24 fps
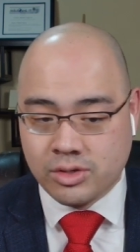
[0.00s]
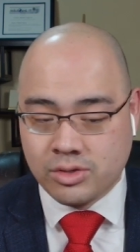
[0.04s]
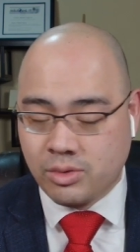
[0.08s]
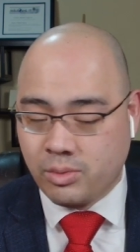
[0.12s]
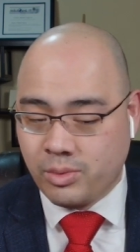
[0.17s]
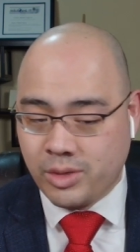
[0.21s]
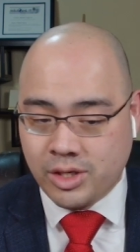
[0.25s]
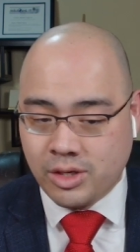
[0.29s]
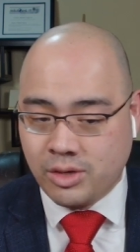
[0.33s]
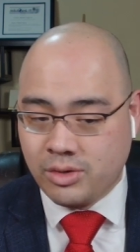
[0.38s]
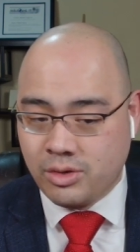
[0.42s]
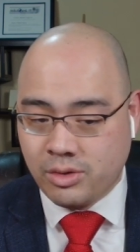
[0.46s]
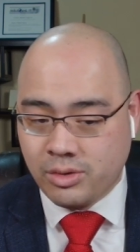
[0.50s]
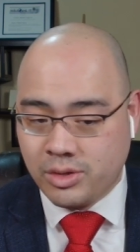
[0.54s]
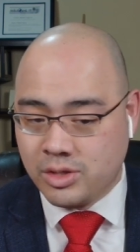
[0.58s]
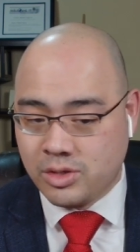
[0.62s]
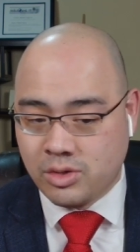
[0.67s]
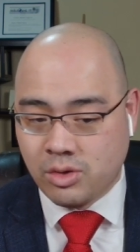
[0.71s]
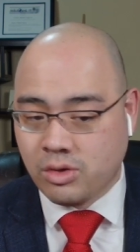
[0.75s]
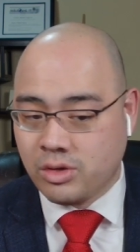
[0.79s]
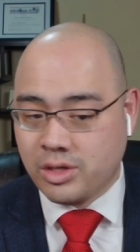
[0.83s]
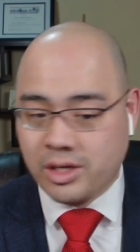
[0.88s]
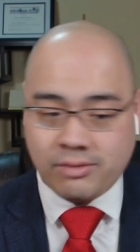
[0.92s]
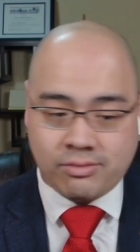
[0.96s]
So we don't know
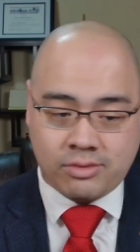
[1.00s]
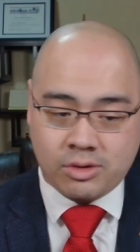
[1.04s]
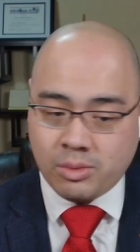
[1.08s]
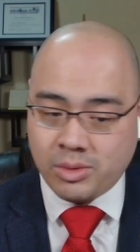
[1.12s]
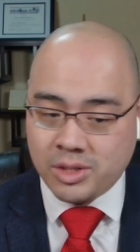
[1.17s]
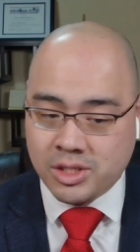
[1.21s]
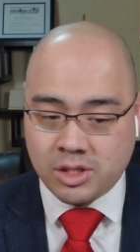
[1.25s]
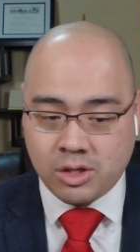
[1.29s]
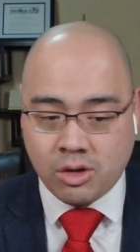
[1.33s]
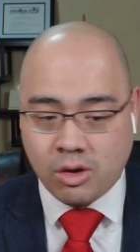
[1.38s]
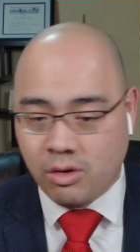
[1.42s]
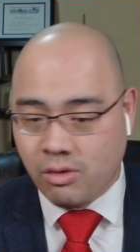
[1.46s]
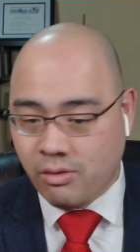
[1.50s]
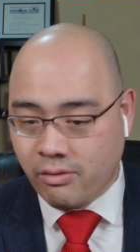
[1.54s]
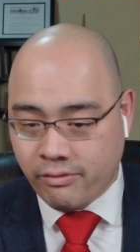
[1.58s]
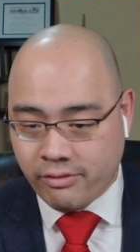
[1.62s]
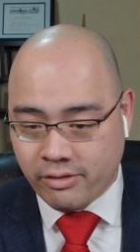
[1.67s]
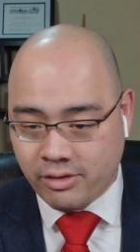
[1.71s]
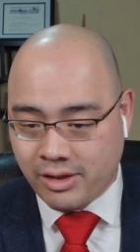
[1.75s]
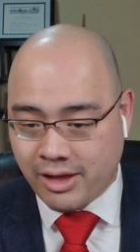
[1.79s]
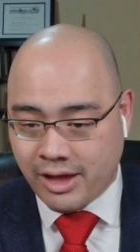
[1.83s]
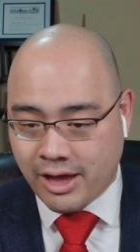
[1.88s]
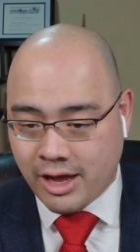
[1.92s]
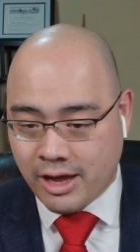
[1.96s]
historically if there was an
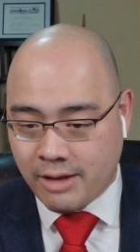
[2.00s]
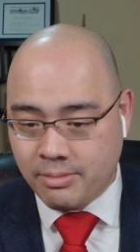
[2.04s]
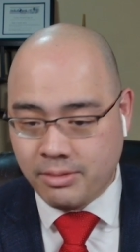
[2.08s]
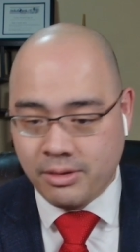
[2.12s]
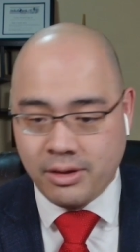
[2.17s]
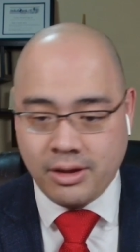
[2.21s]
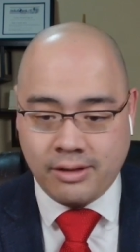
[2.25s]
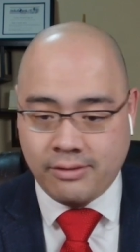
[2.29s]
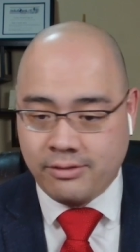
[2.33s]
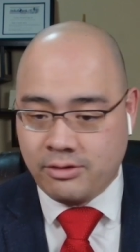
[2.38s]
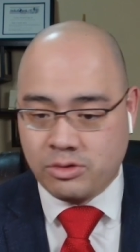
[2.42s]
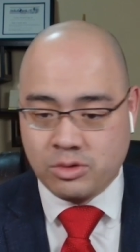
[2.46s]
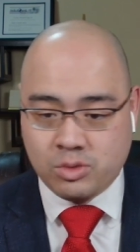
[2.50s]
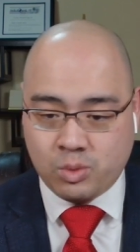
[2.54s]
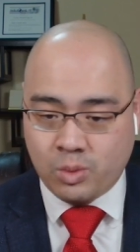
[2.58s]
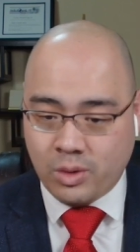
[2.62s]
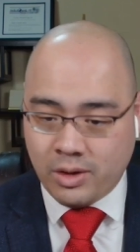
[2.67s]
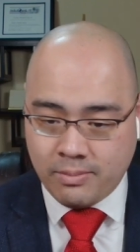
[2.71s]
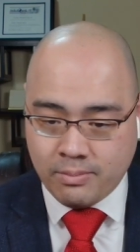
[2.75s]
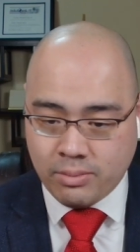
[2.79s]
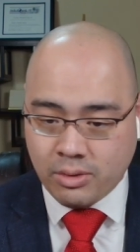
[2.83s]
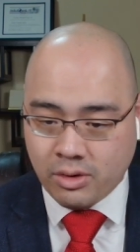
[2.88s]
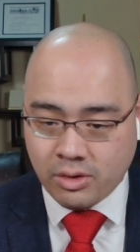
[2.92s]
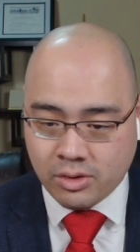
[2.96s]
overlap, if there was
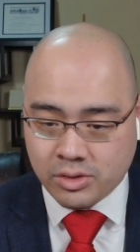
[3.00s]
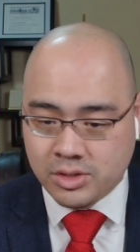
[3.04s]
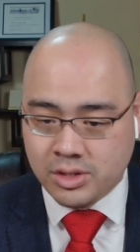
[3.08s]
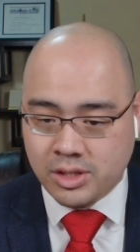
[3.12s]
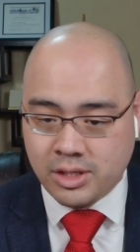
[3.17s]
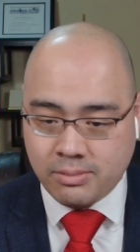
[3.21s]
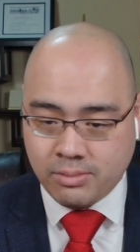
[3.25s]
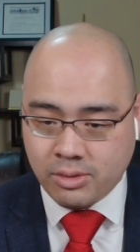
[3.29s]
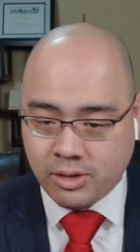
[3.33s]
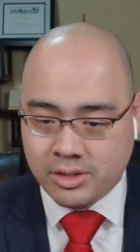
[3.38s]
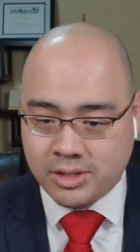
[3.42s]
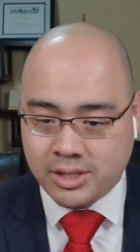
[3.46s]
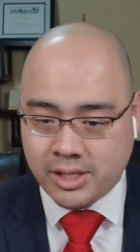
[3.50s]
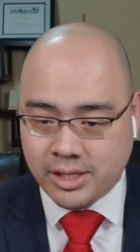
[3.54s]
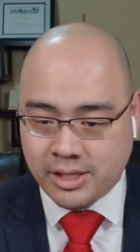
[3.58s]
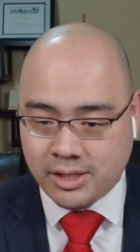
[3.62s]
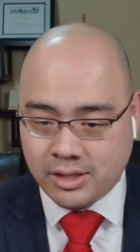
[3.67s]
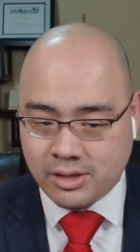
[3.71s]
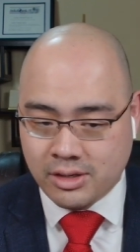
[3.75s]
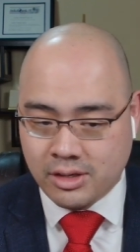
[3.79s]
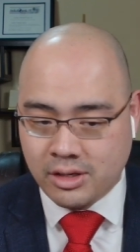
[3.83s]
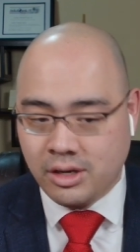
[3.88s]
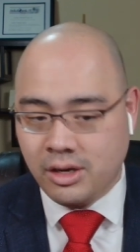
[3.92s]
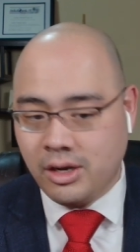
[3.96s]
one person in
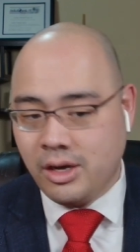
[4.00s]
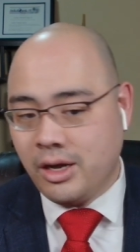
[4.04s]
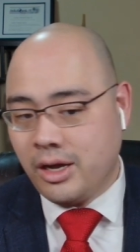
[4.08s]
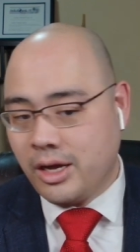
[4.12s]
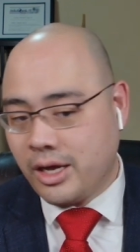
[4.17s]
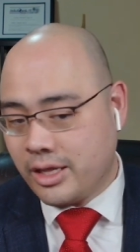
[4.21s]
particular.